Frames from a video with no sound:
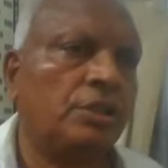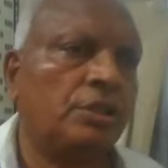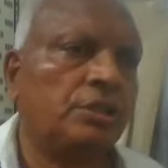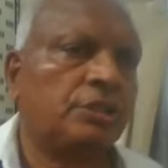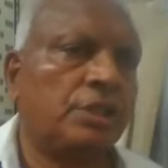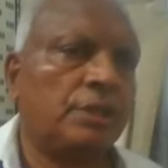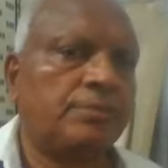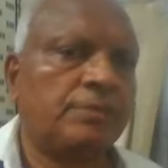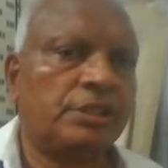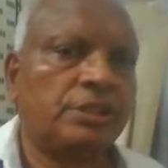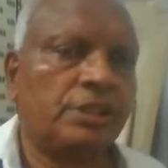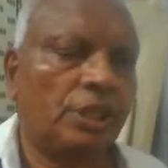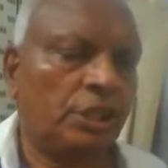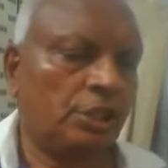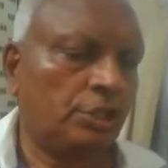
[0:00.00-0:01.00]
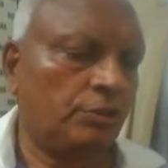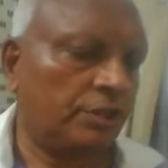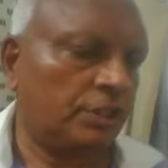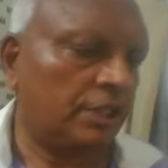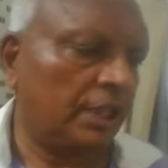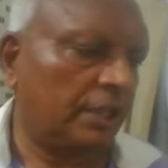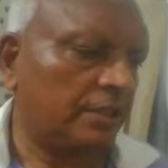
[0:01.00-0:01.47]
So I'm just continuing
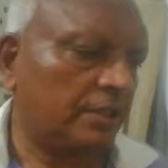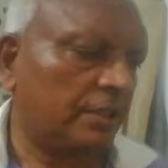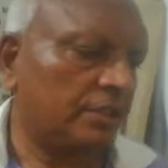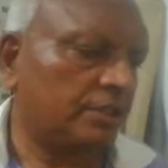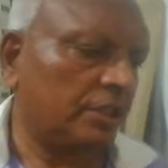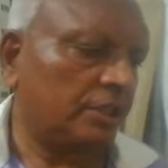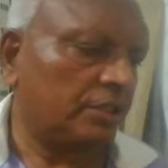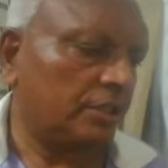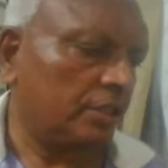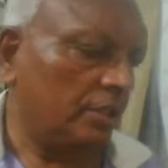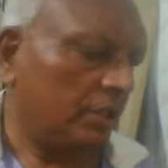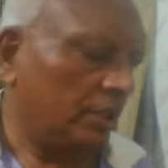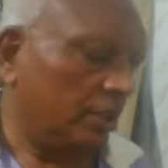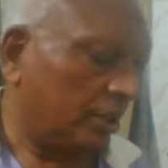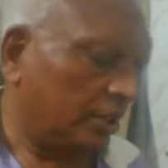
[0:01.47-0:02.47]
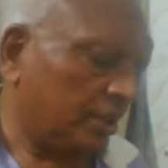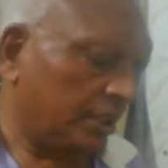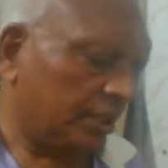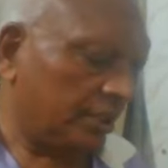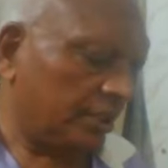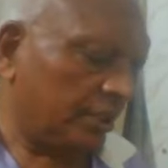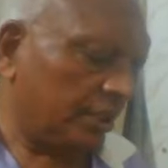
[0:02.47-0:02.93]
that and said
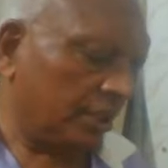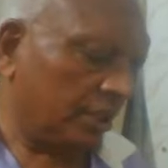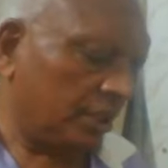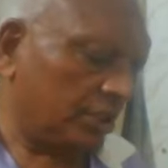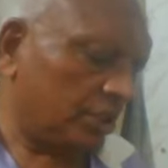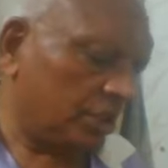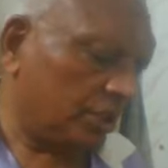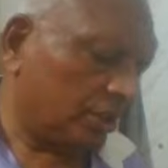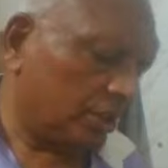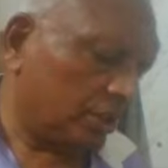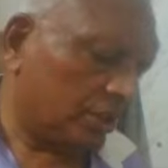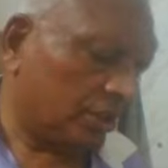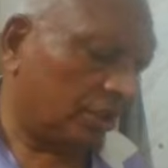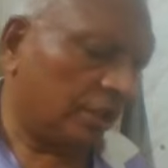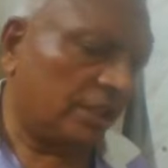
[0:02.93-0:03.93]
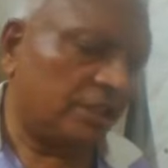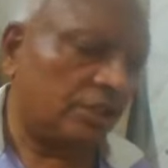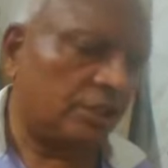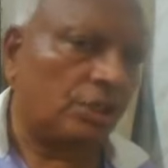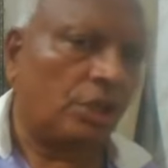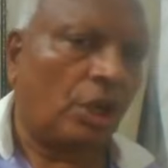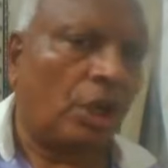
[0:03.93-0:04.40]
resident engineer is
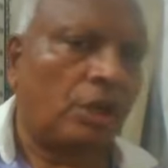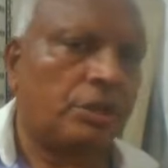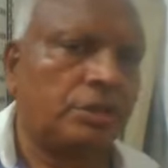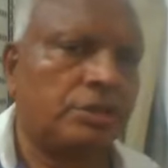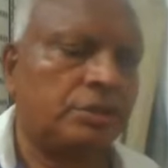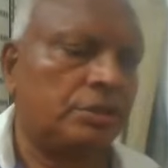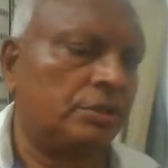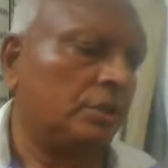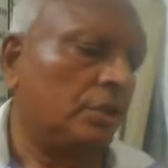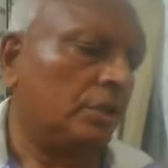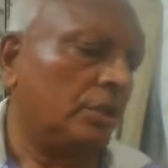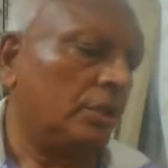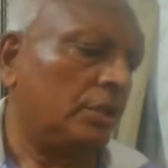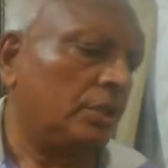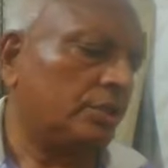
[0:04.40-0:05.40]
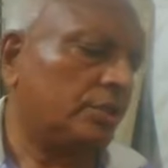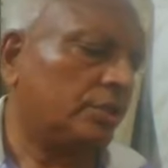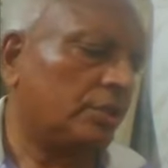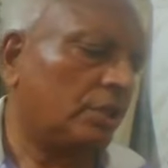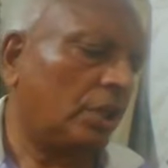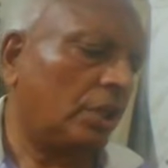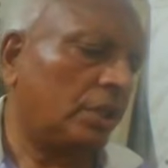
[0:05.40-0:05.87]
not
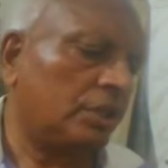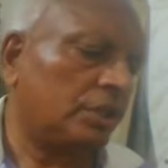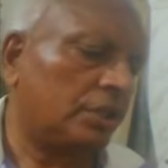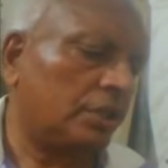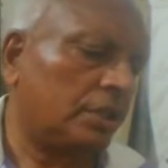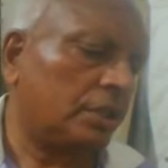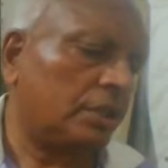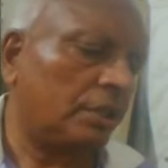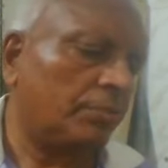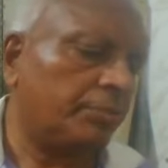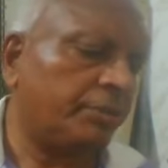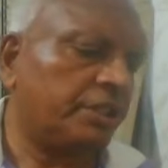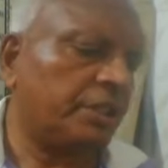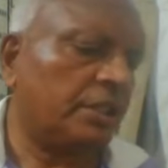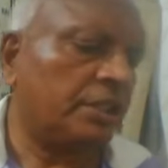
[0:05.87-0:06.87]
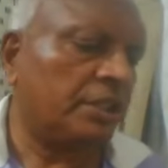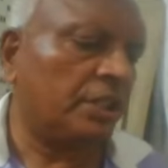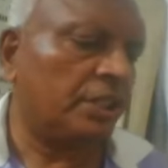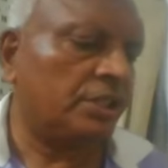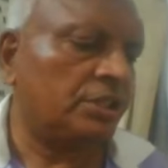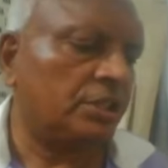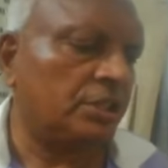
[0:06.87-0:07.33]
a competent
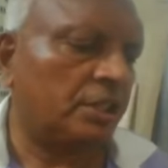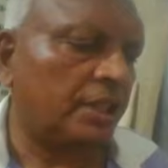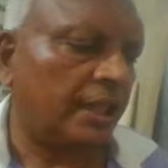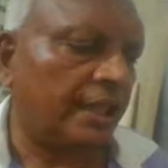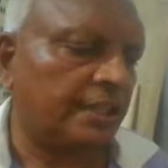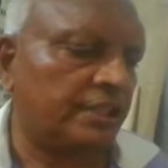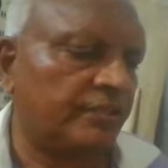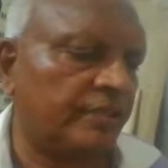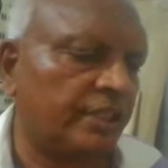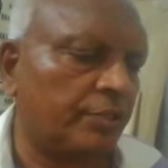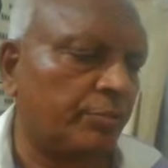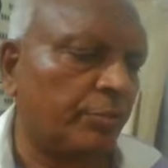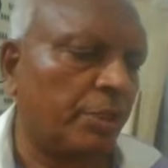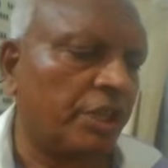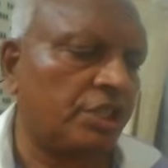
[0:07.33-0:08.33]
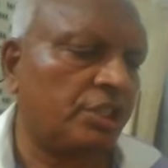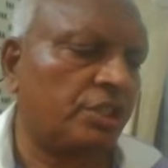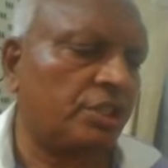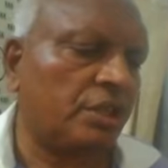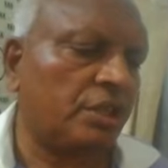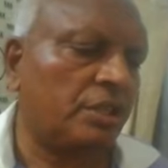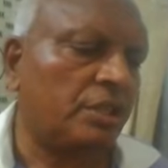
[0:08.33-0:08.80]
engineer as far as
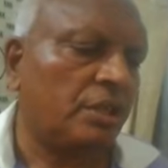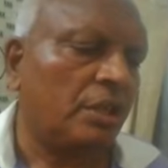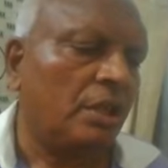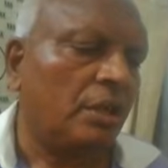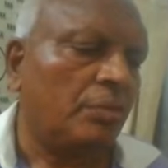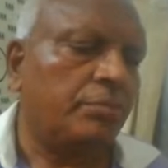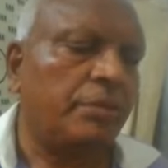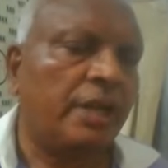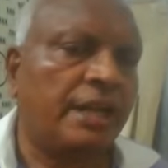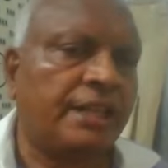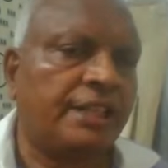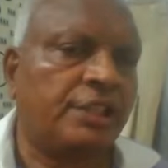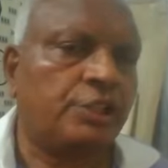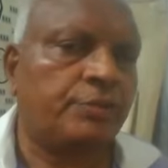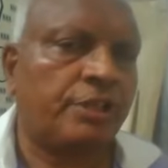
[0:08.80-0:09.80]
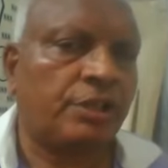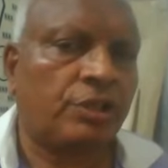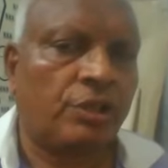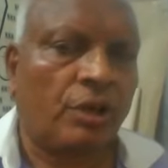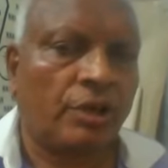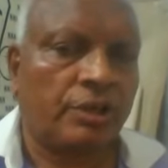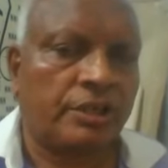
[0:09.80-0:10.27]
leisure management
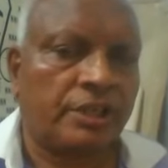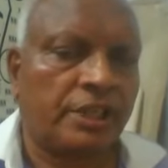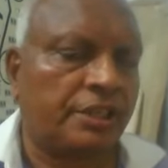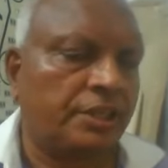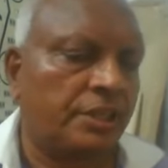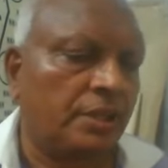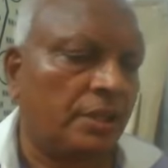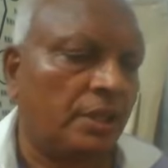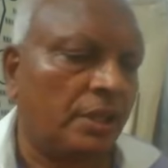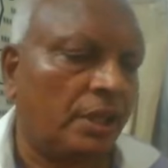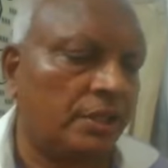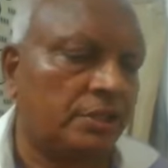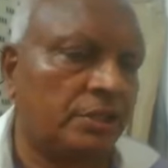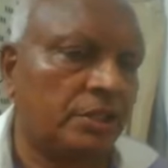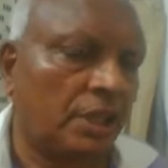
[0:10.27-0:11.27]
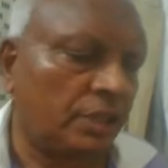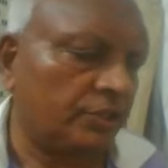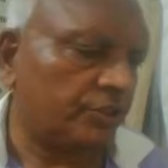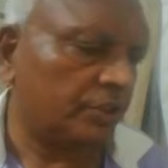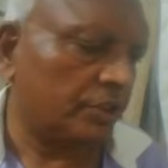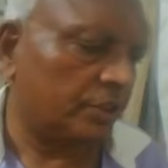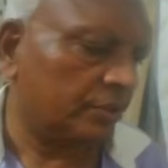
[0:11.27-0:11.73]
contract is
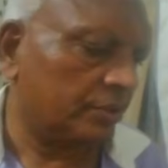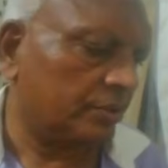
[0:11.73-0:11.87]
concerned,